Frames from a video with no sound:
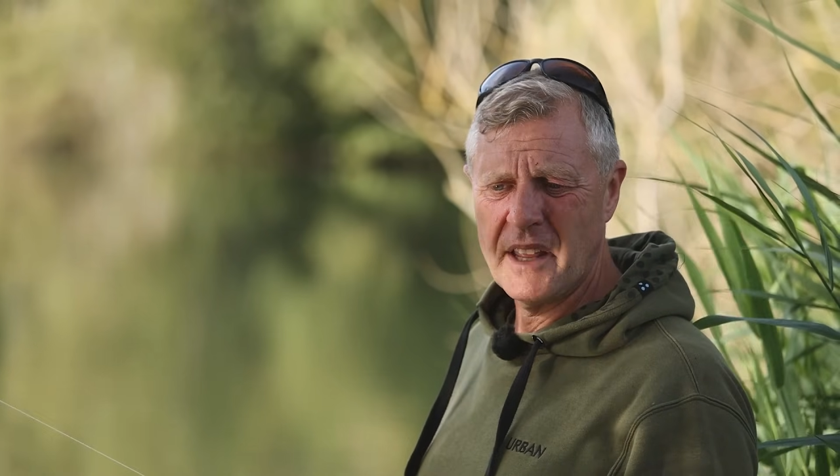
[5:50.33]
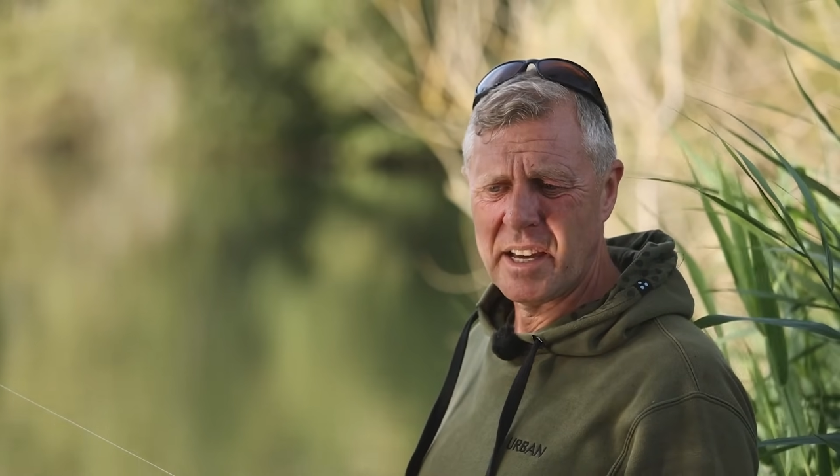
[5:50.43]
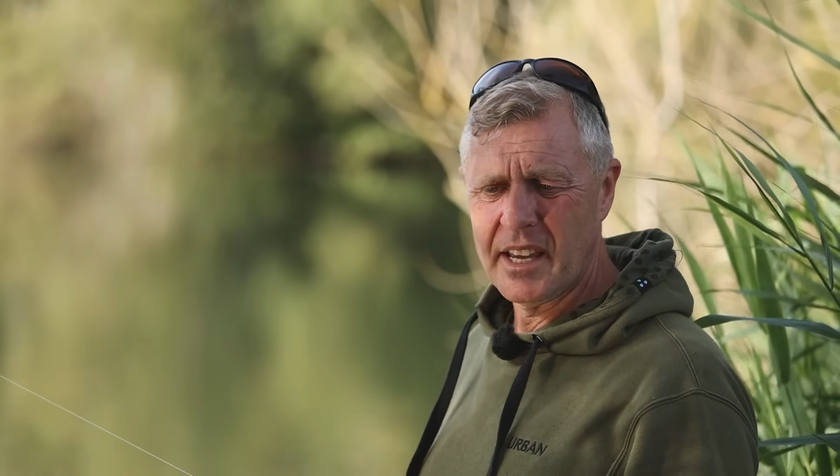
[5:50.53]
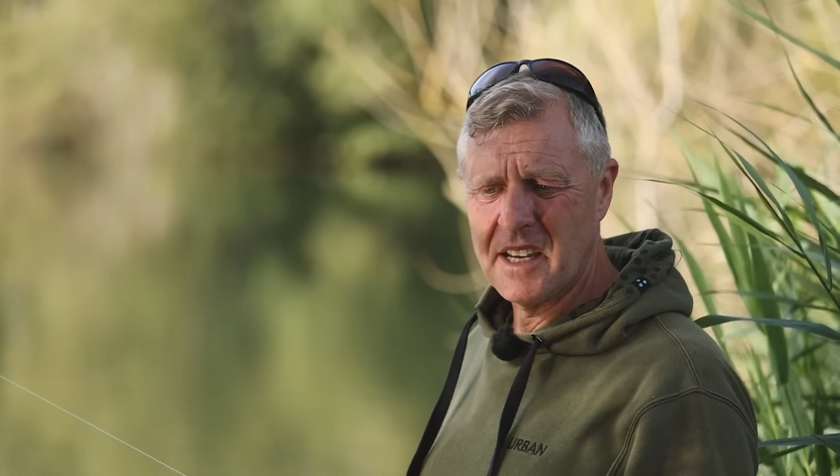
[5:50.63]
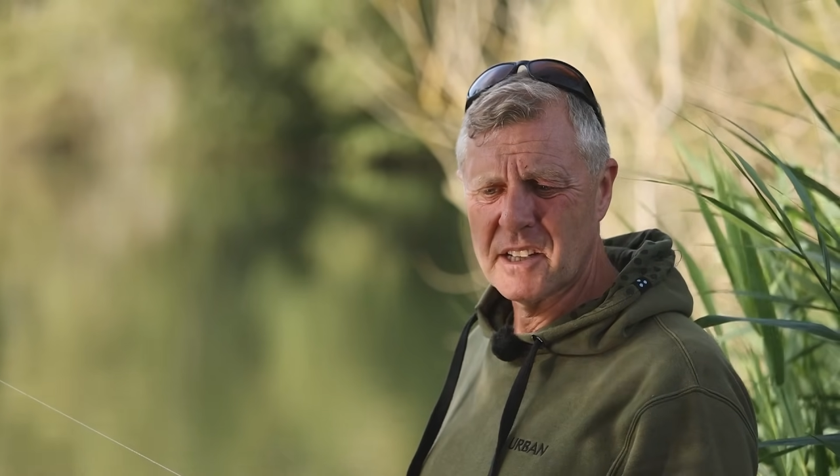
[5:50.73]

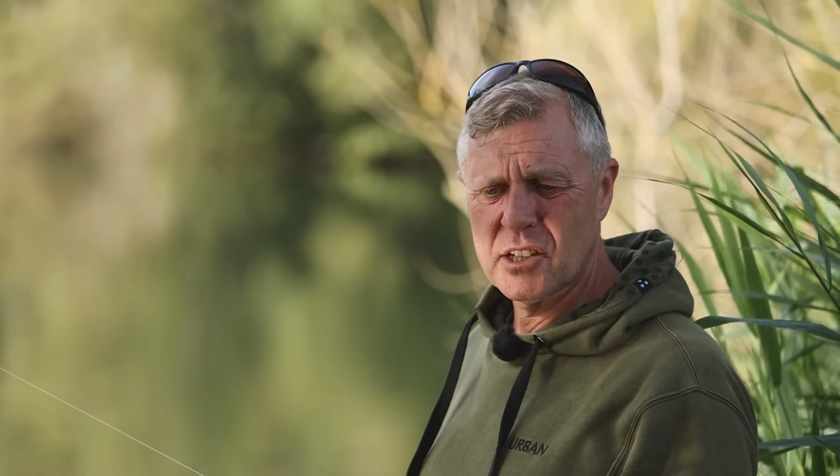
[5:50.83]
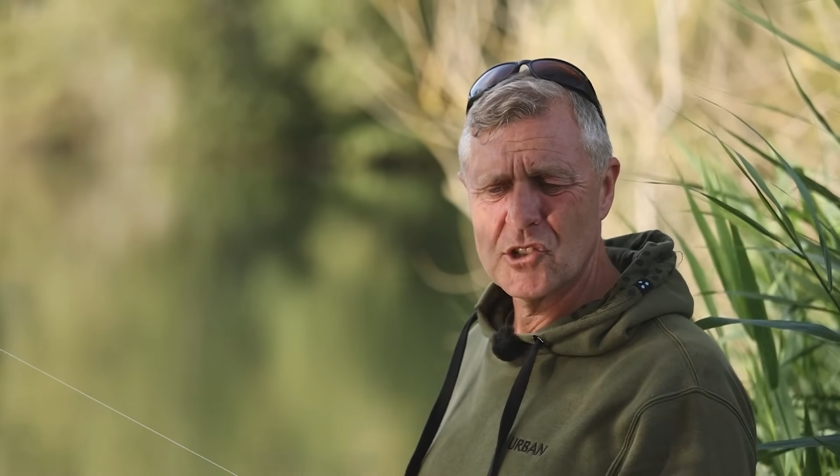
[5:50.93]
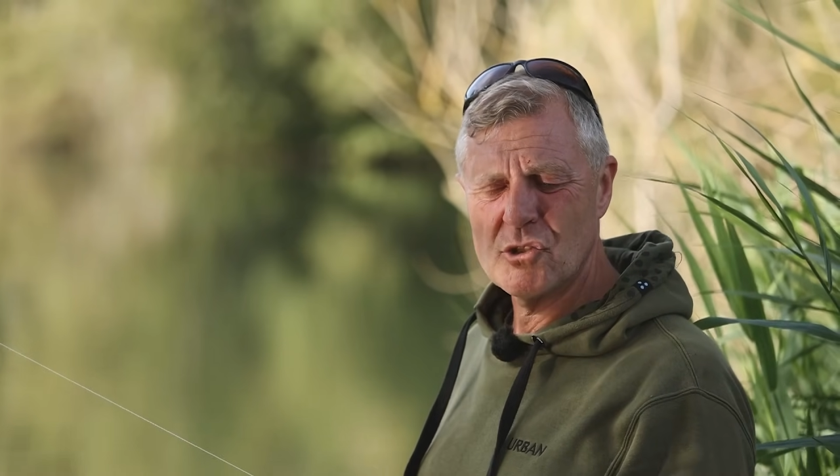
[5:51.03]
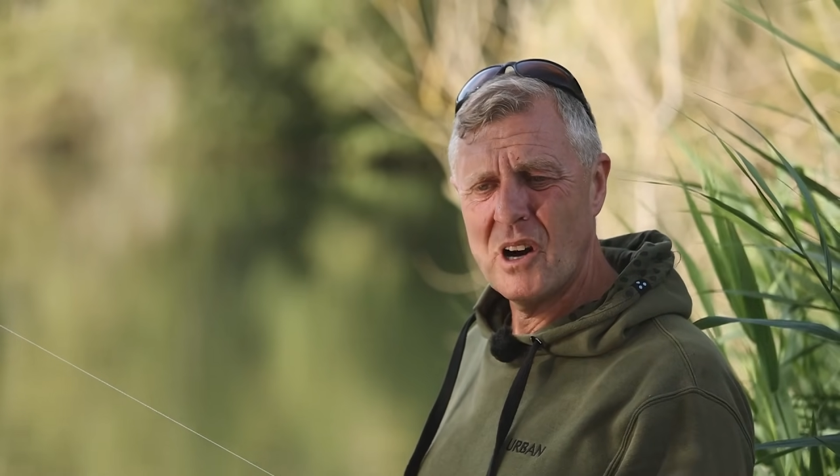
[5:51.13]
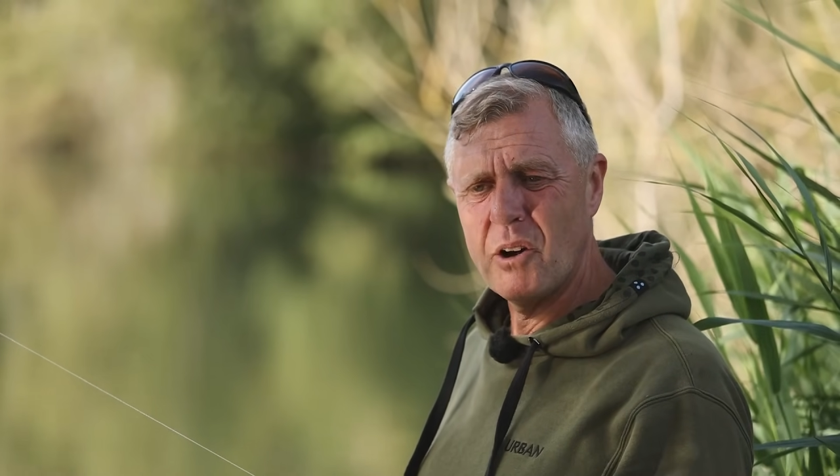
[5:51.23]
they hear the
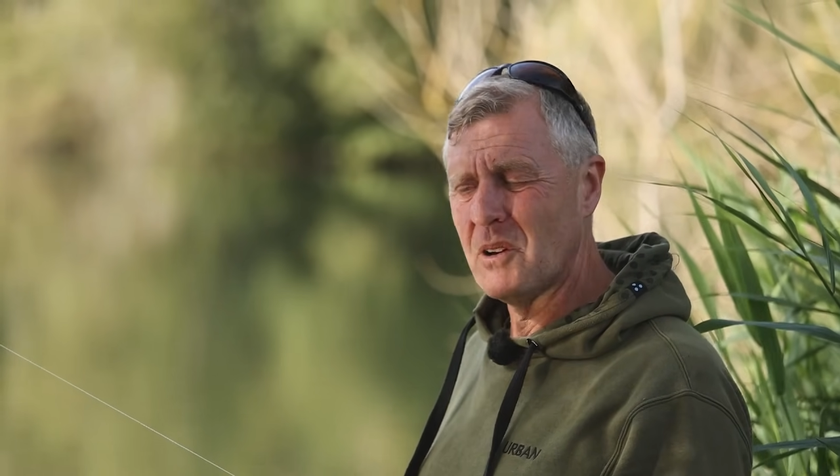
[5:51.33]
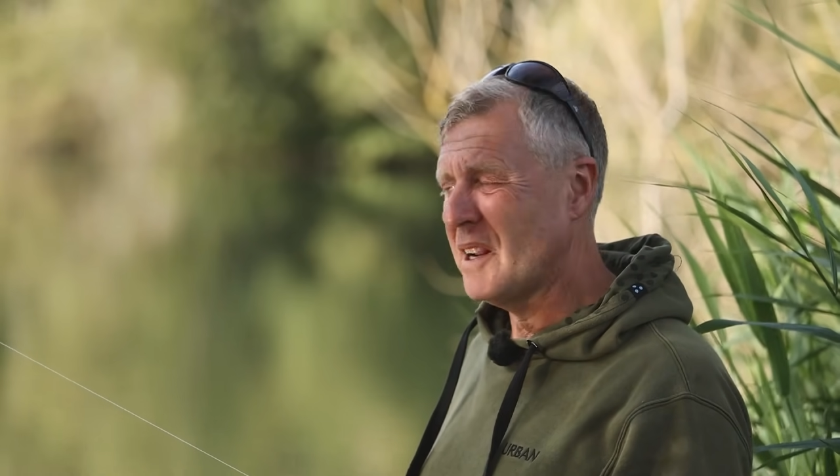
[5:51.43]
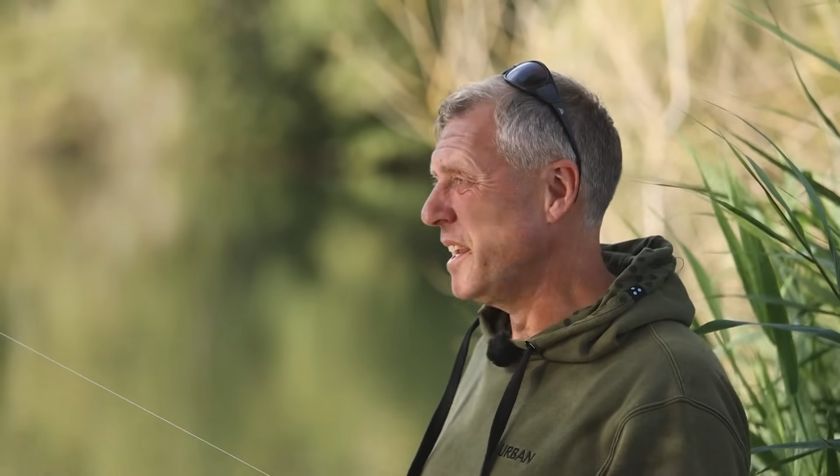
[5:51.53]
controller,